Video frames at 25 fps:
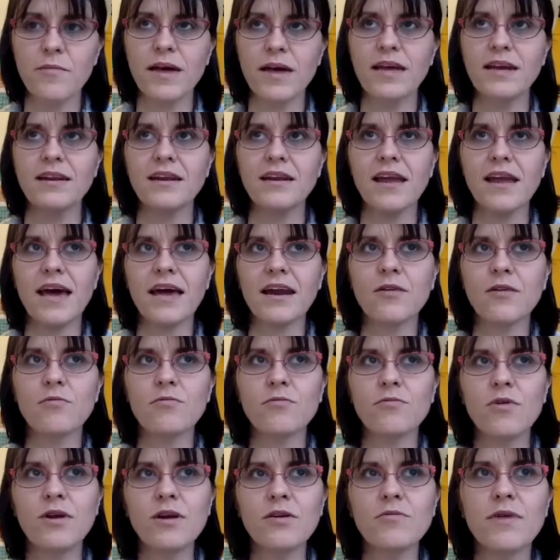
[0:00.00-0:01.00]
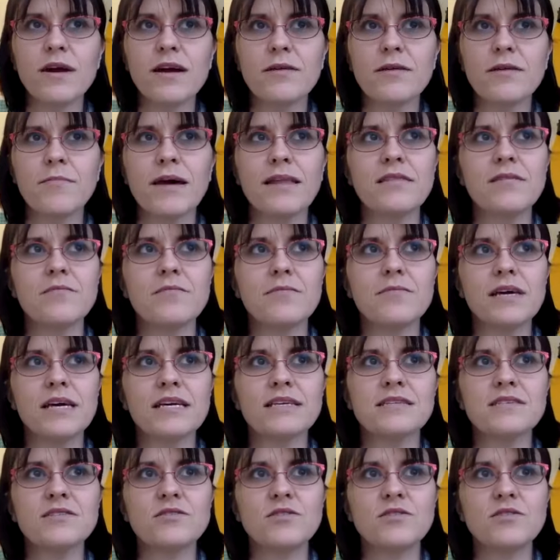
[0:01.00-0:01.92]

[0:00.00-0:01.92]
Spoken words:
and I want to recommend them because